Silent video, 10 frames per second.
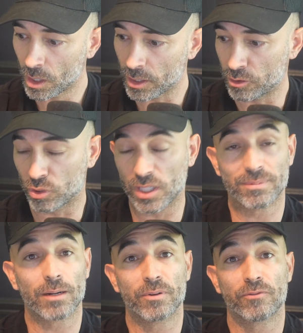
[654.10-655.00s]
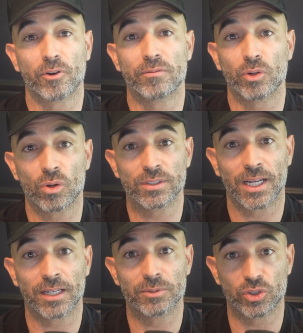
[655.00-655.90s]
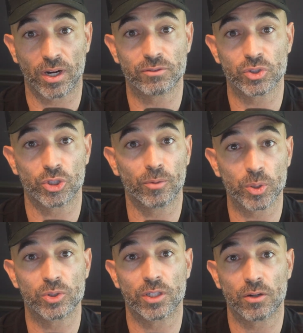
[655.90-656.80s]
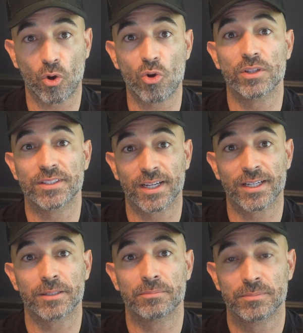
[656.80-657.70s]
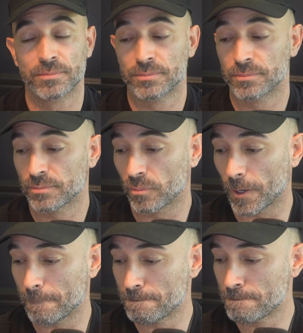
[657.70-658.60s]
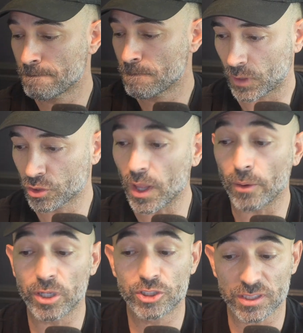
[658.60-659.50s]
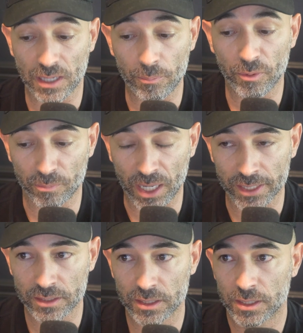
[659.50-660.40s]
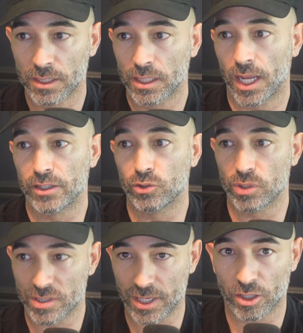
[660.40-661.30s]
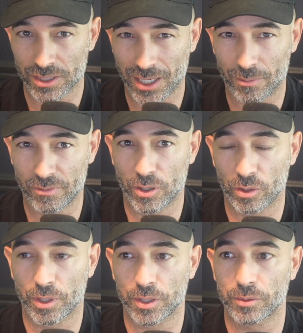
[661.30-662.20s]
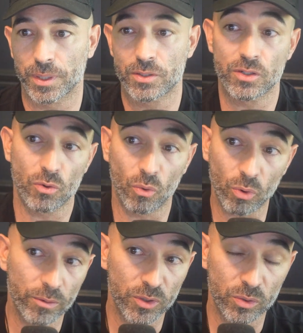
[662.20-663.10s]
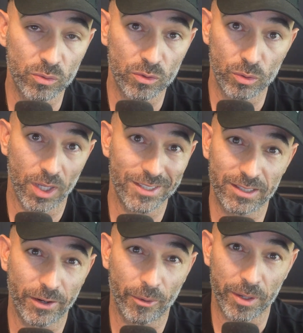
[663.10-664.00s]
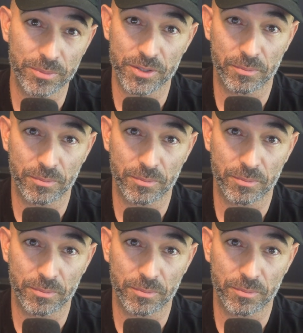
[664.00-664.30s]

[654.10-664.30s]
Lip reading: And you keep that up in front of you at all times. It travels on your person all the time, right? So that way it's just top of mind and you can stay on top of it on a regular basis. Or if you utilize CRMs as a